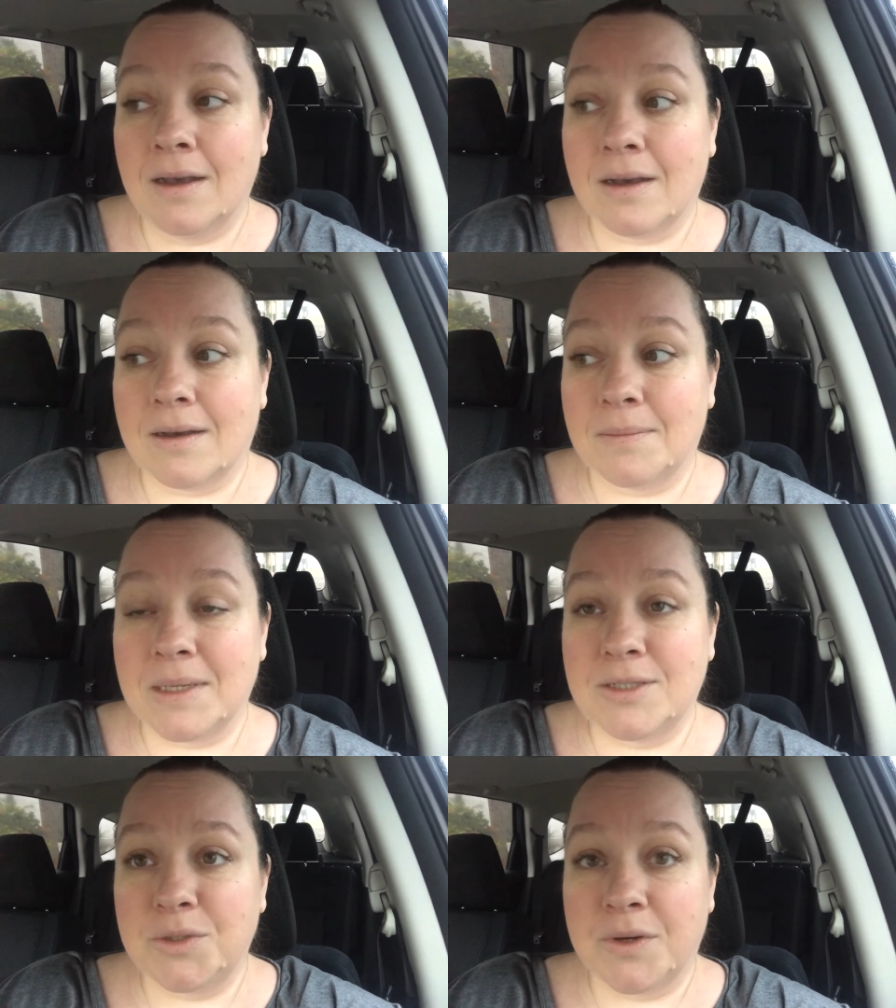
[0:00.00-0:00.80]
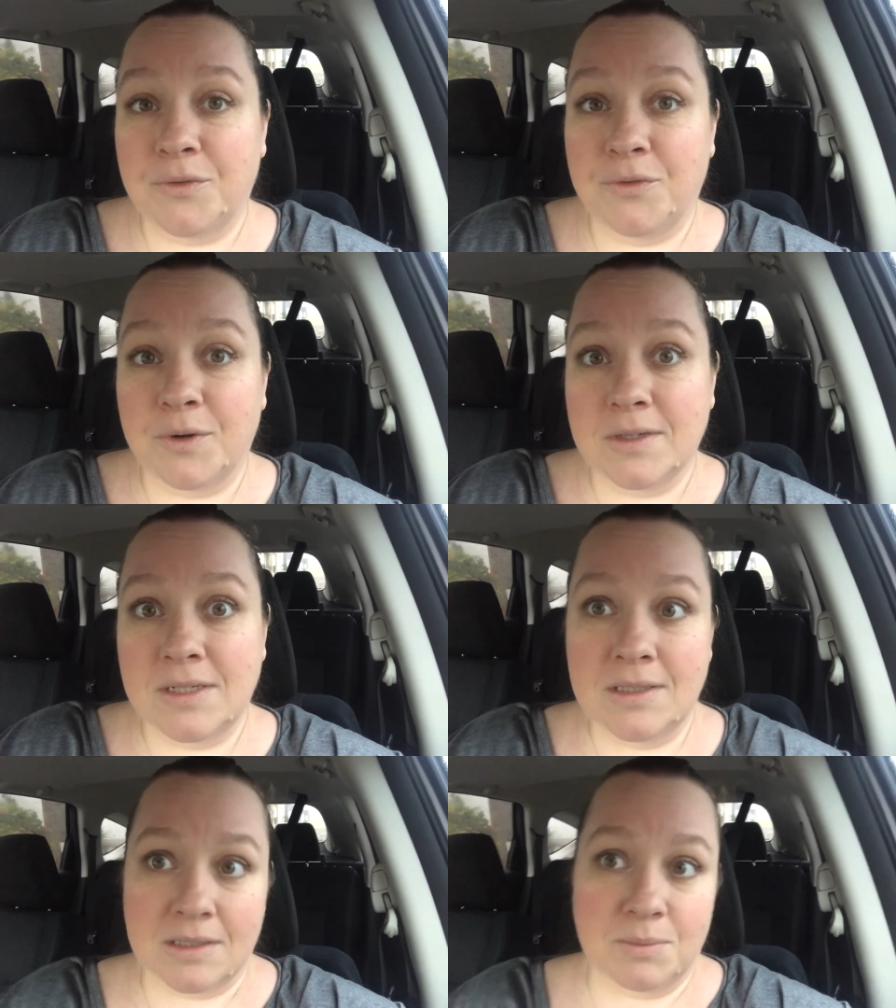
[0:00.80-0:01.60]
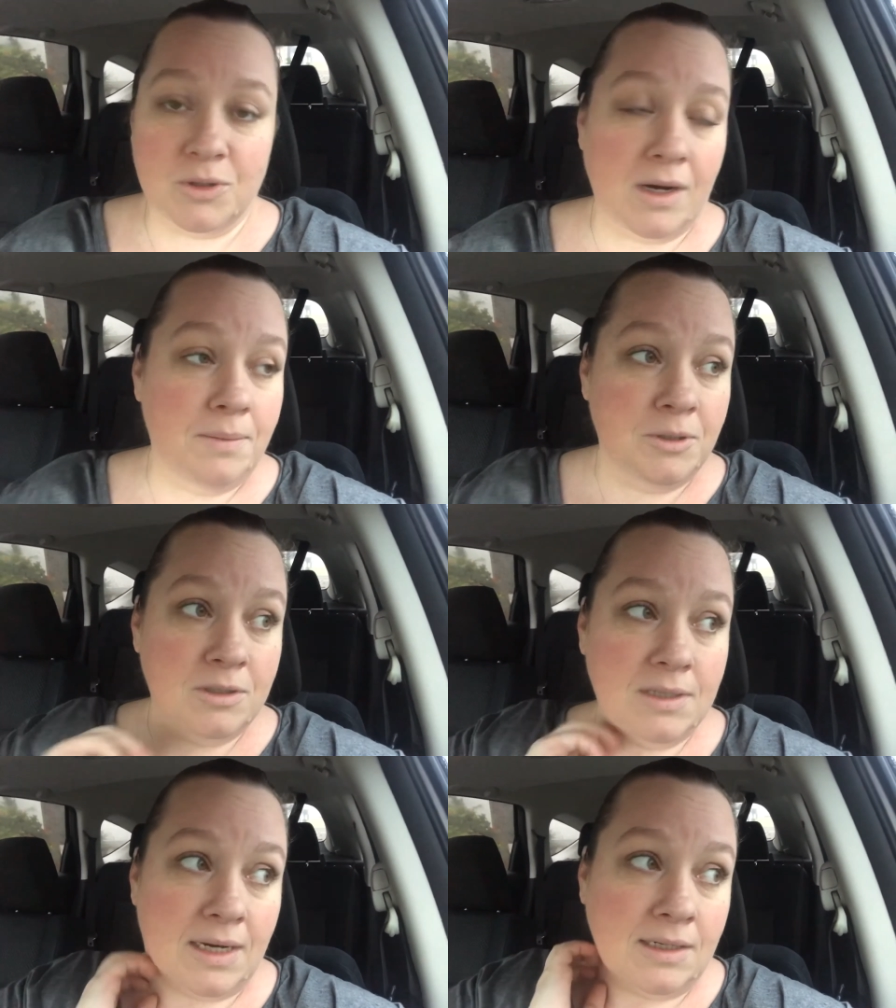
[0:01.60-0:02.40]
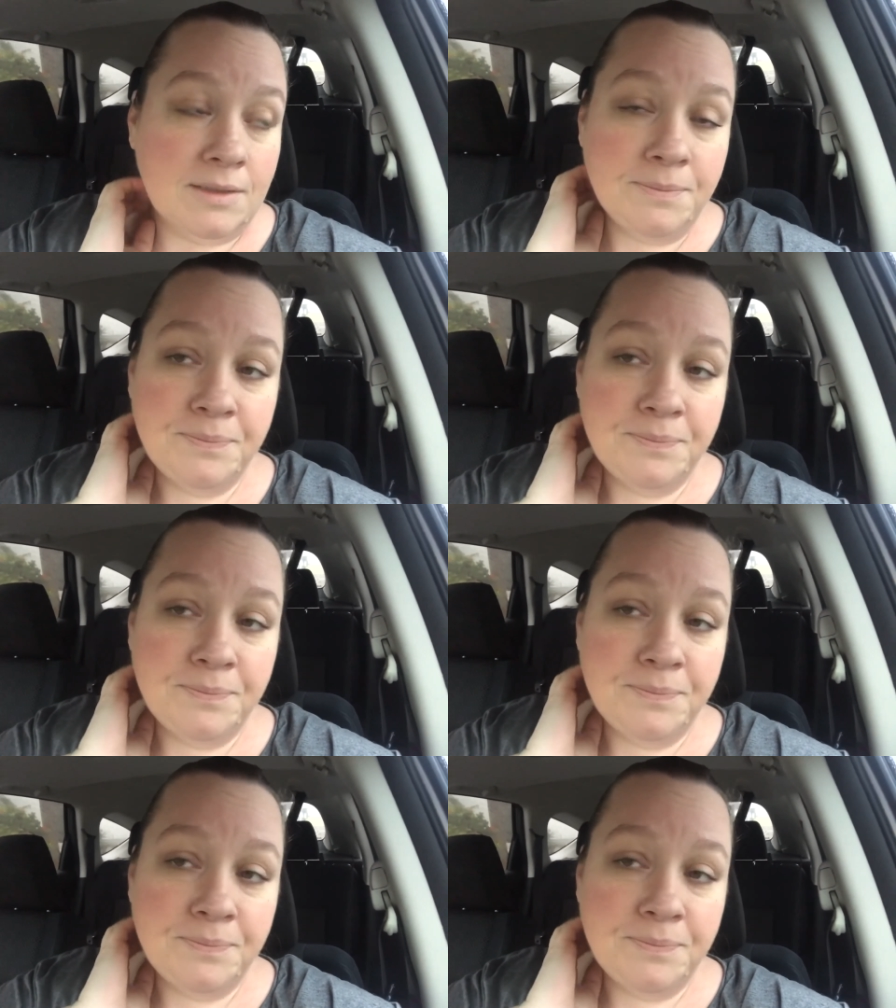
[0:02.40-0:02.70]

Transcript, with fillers: Um, I do have 14 subscribers now.